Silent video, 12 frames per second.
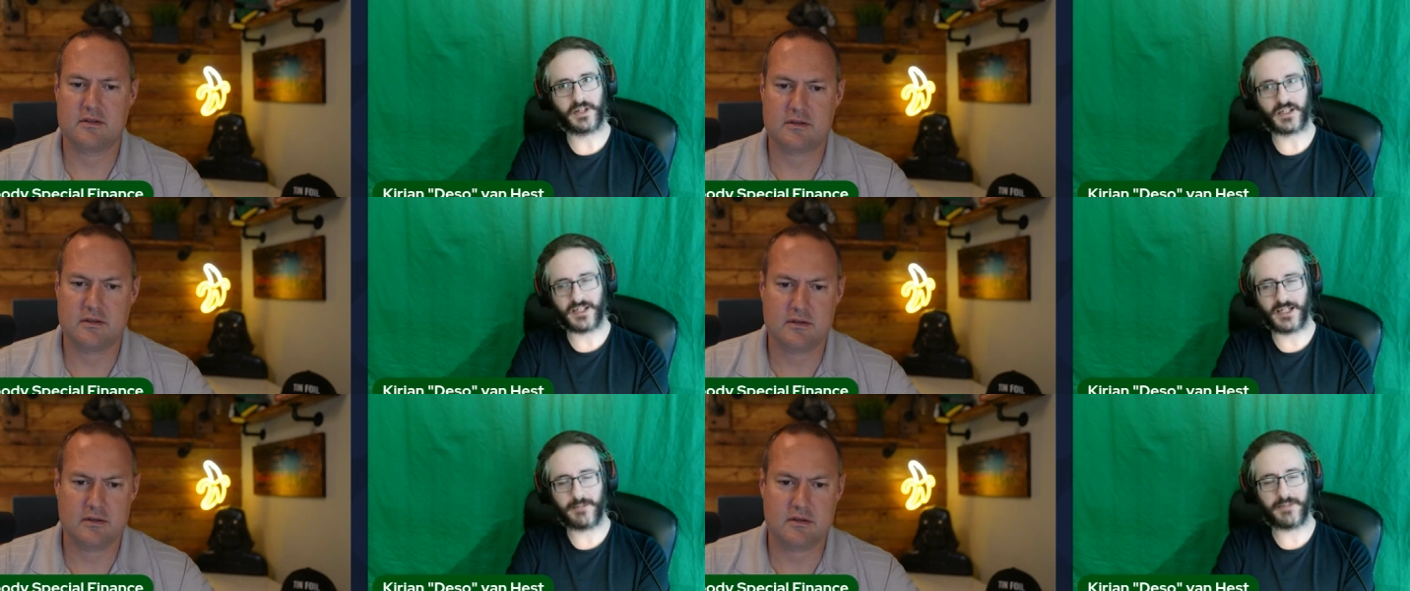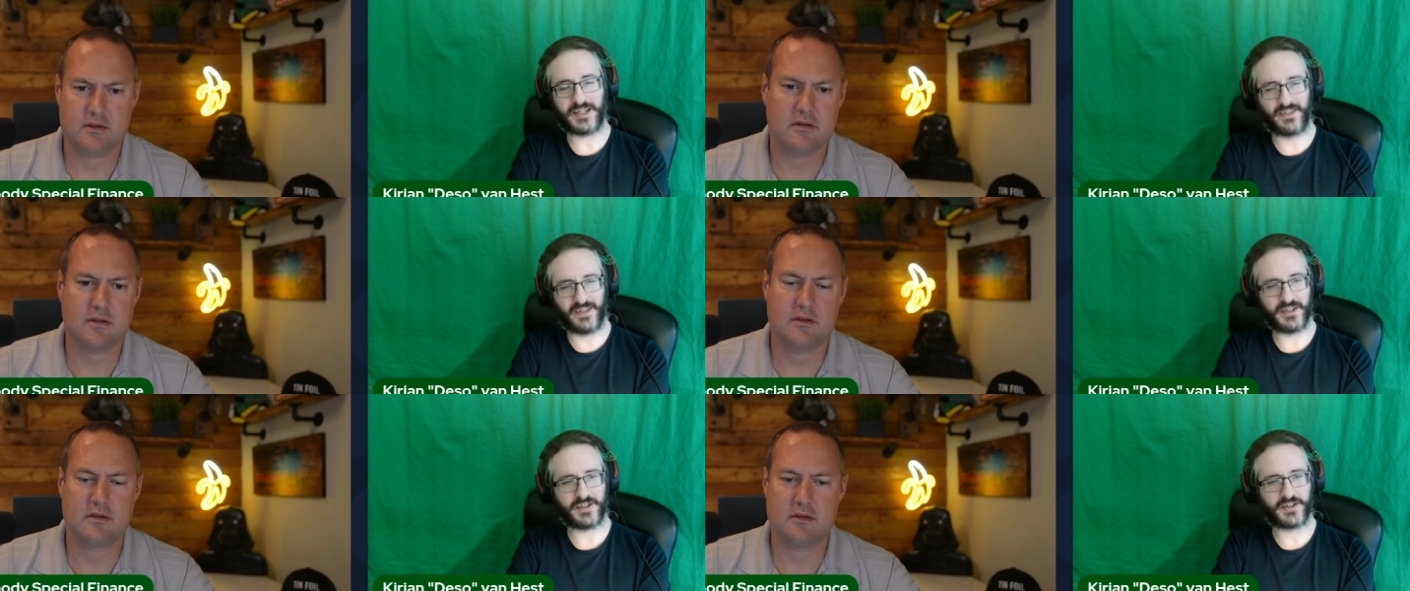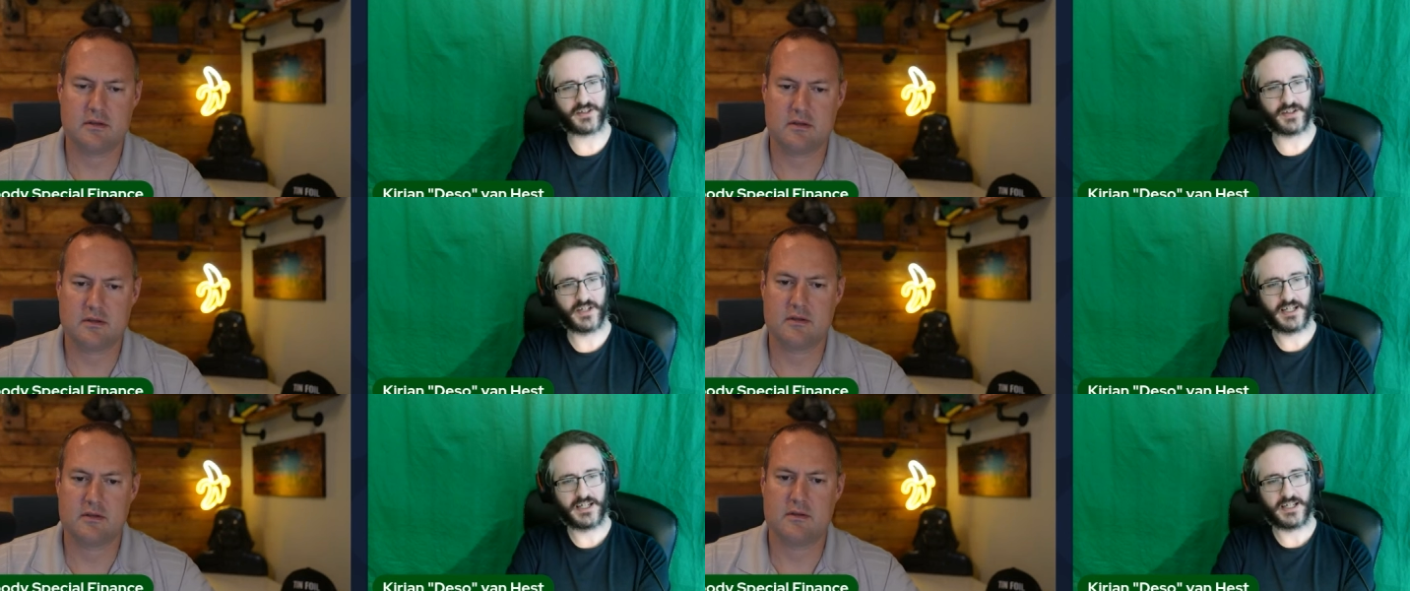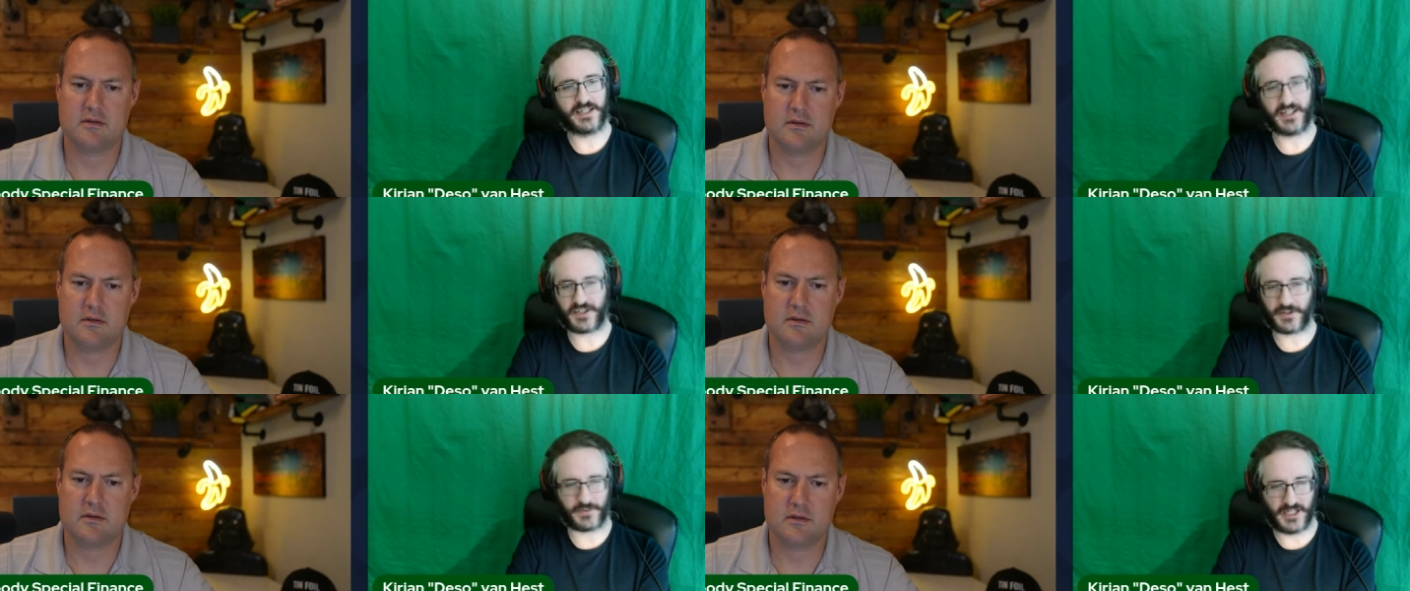Speaker 1: a claim like this, it
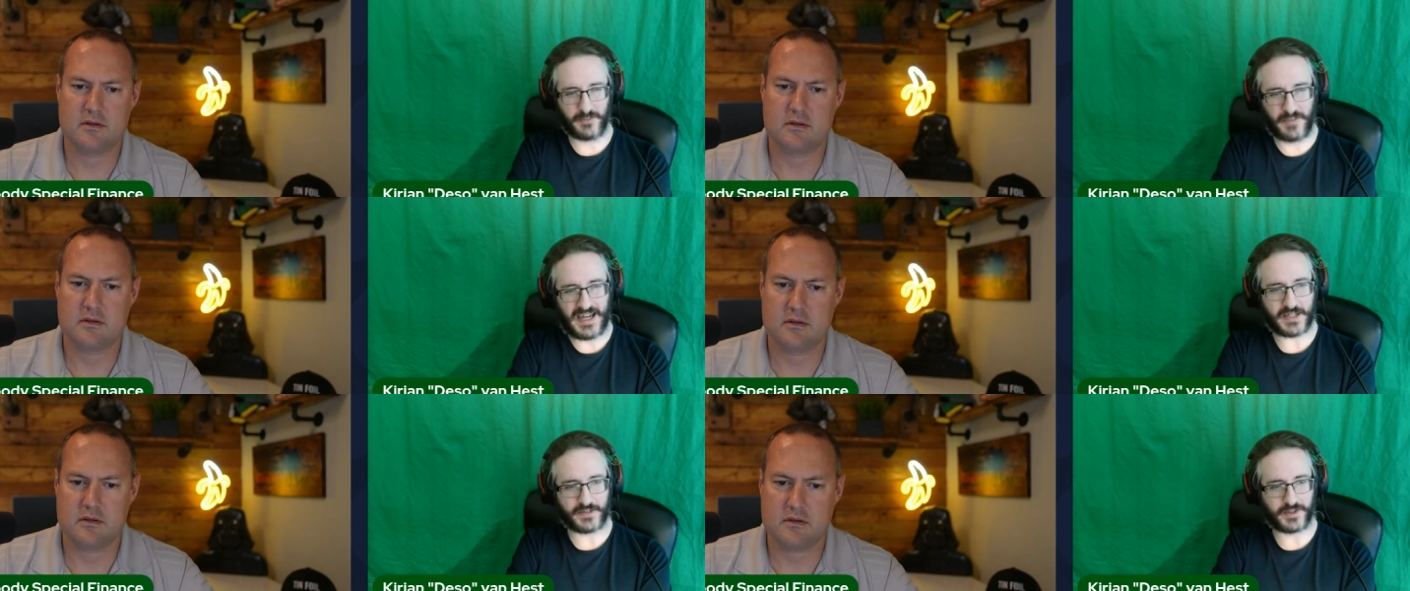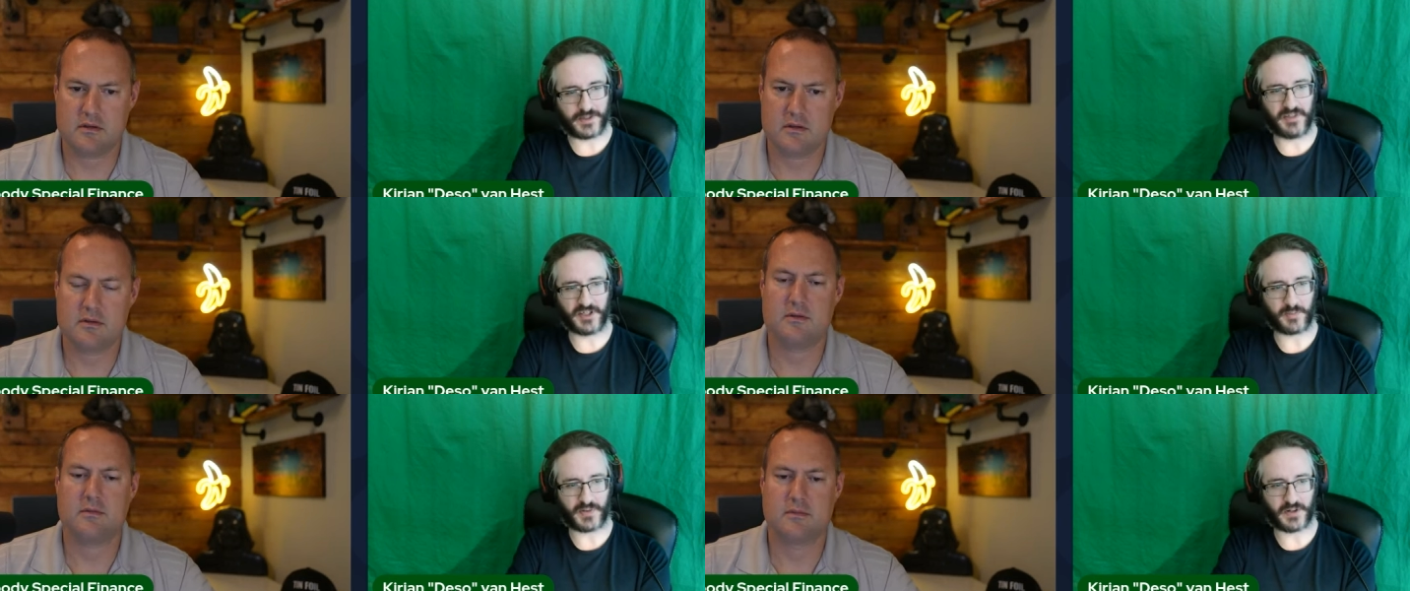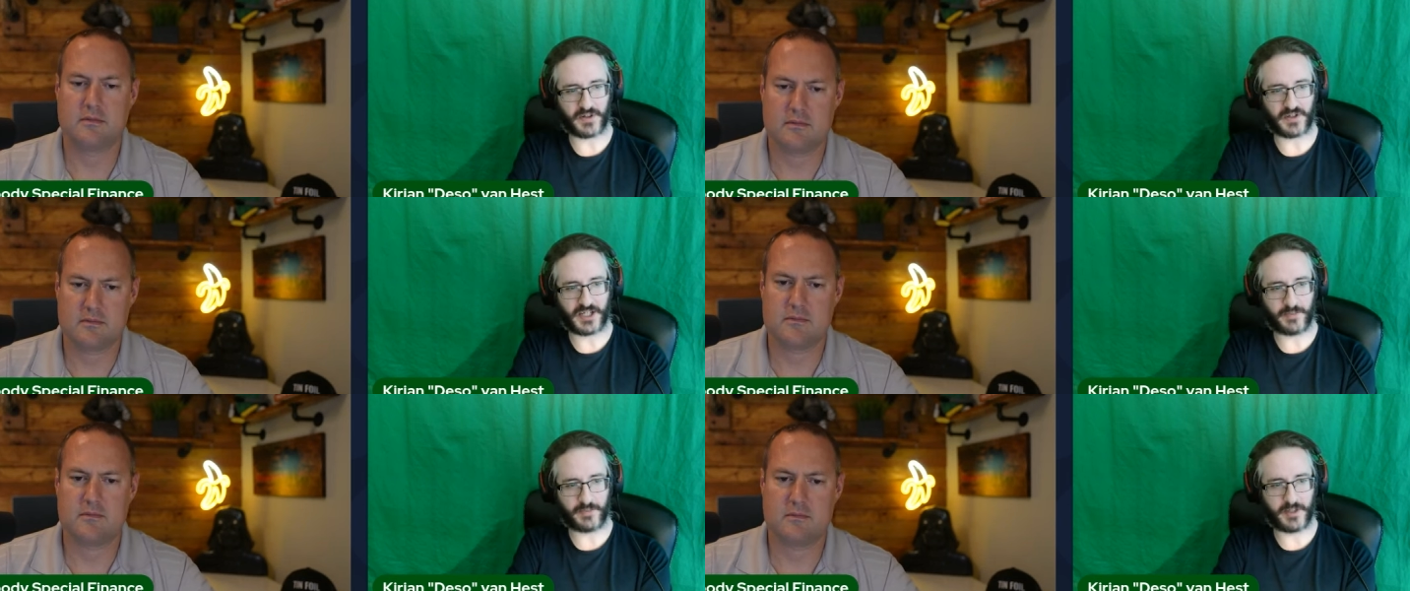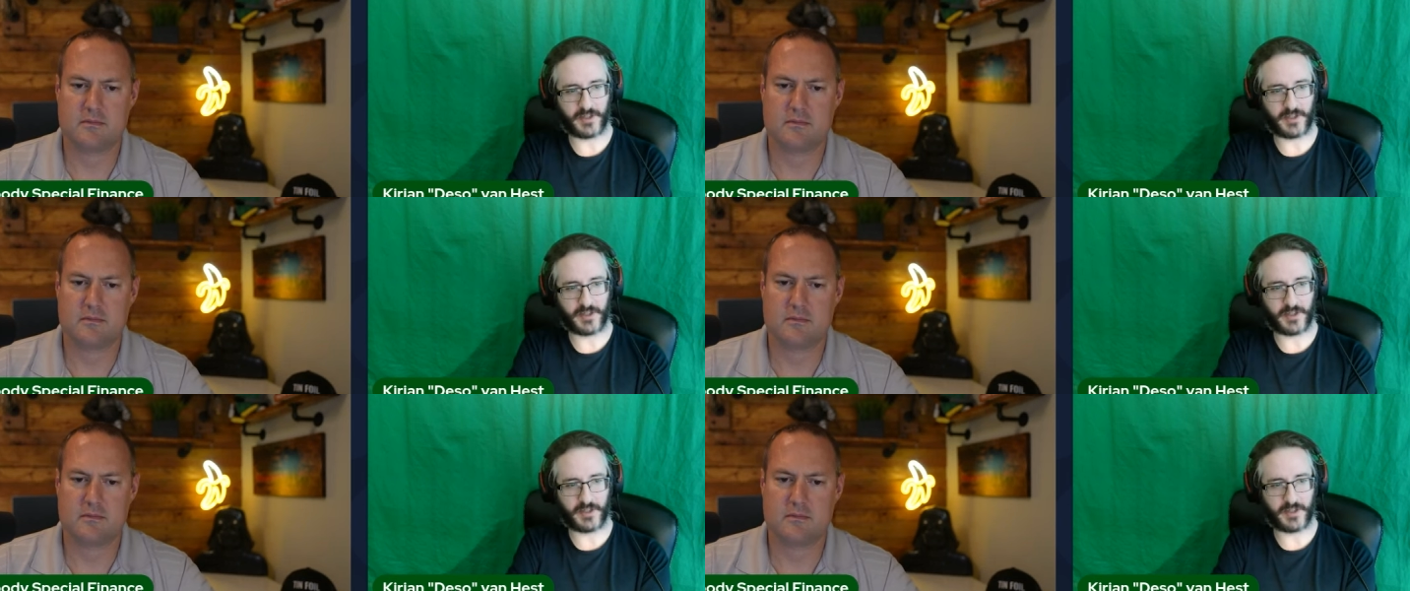doesn't really matter if I build a prototype.